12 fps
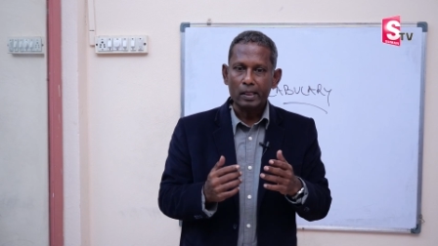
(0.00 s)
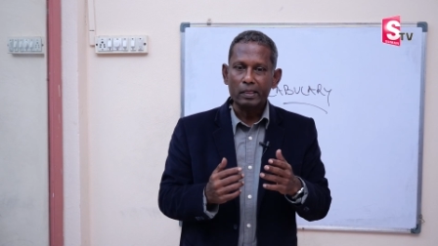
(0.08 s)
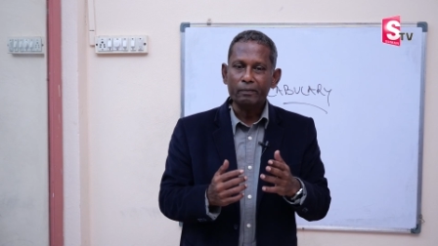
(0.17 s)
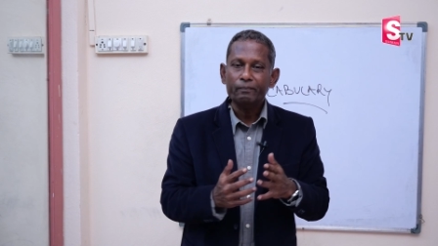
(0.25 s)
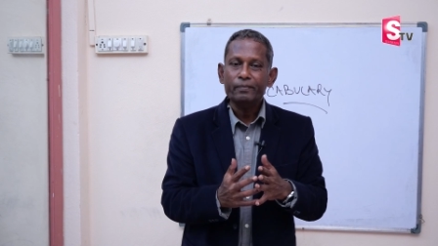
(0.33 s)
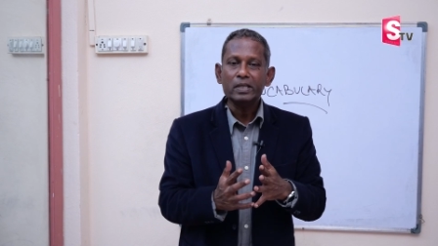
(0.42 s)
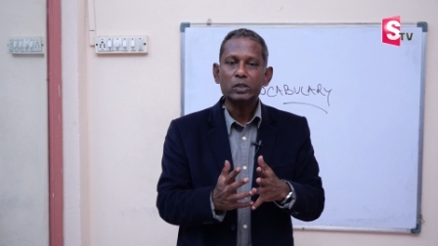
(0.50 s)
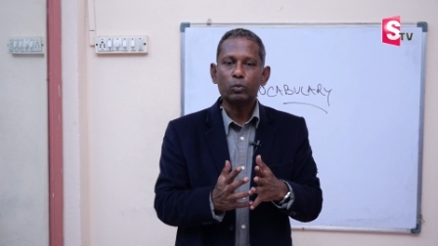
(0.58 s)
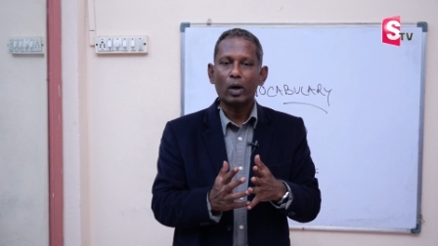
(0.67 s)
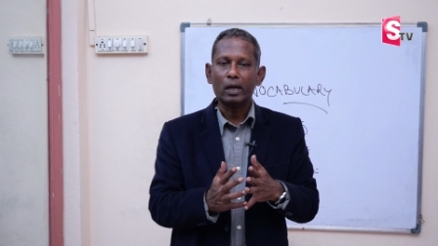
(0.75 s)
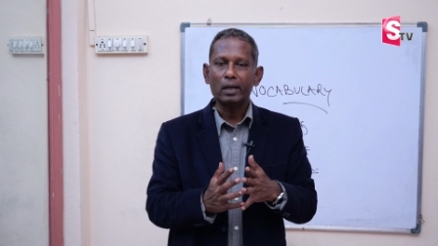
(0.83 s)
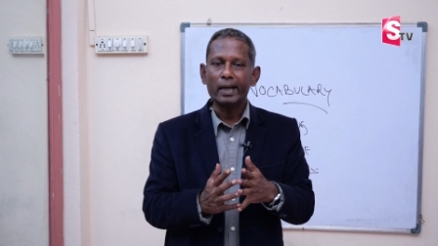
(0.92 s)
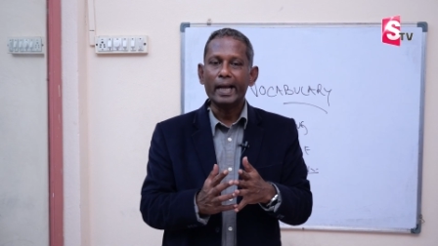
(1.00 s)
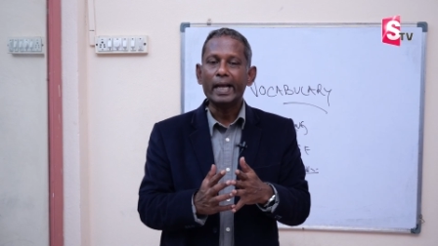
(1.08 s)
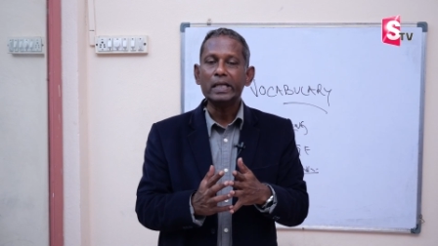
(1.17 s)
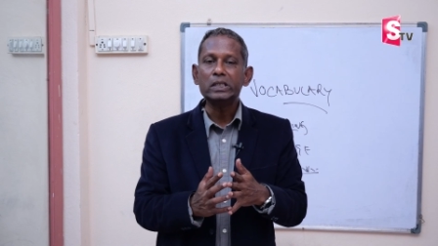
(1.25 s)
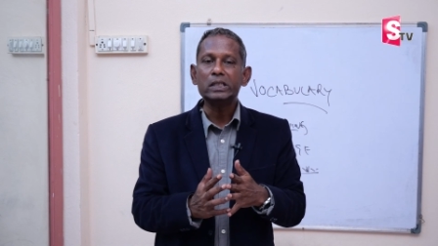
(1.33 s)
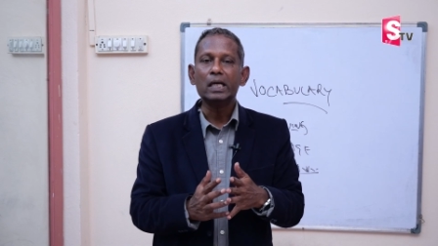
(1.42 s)
The first one
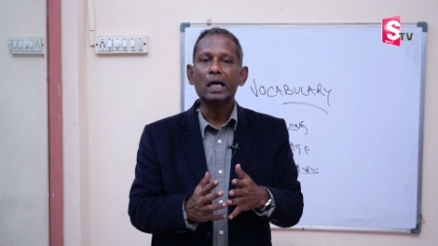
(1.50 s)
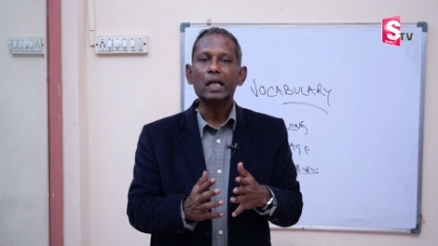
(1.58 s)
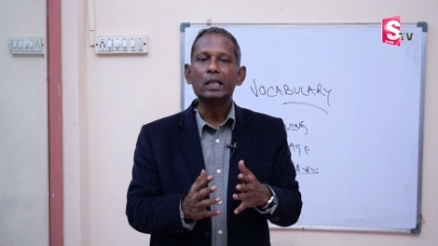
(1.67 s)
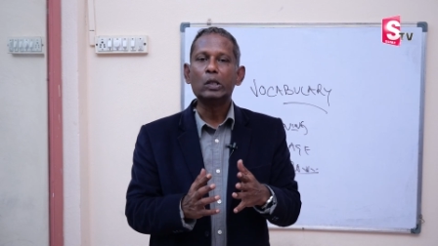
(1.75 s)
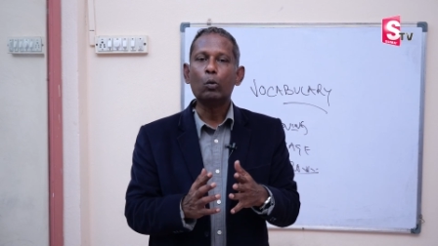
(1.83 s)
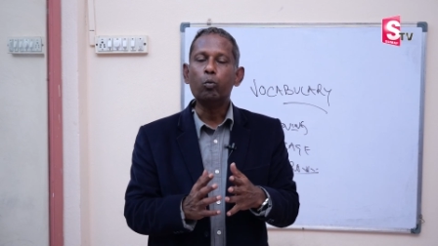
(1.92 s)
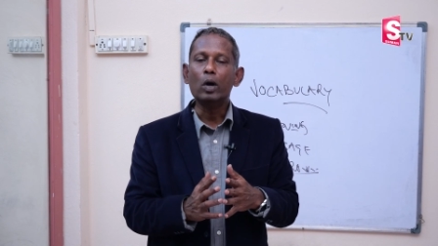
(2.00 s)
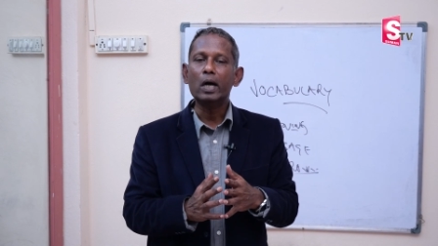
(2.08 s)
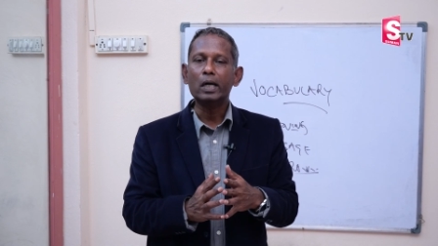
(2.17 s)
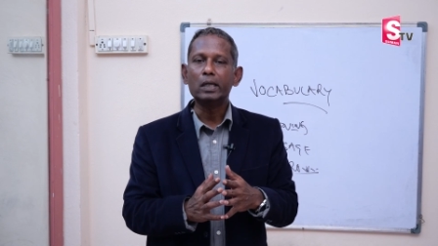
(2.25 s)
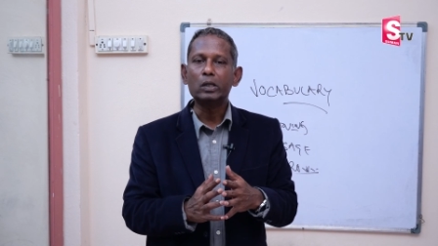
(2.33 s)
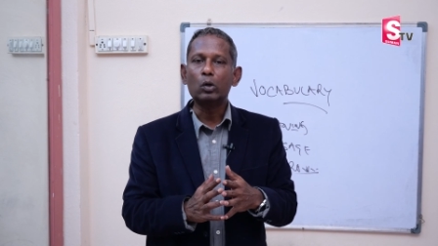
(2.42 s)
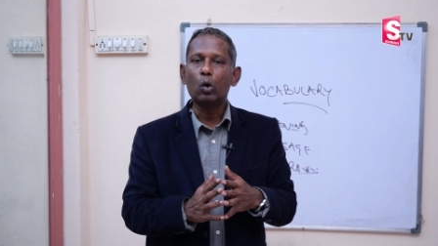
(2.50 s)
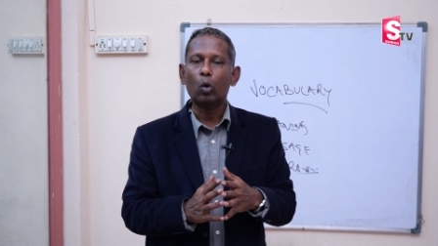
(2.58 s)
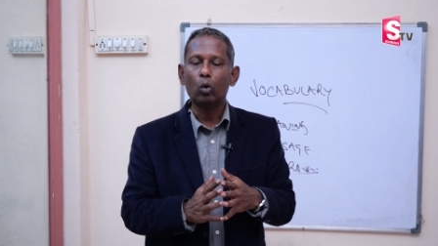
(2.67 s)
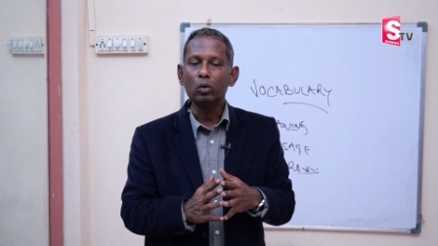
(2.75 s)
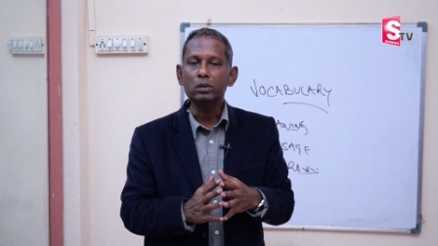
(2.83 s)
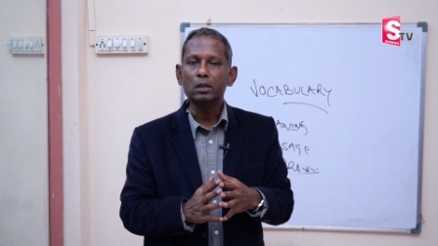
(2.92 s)
is the word
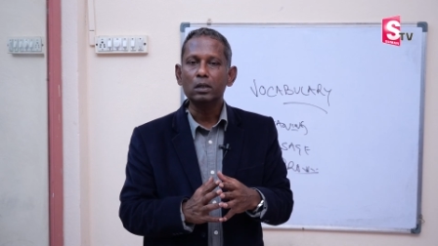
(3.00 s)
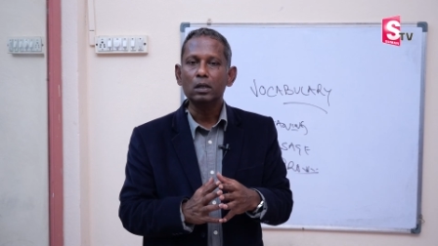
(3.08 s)
called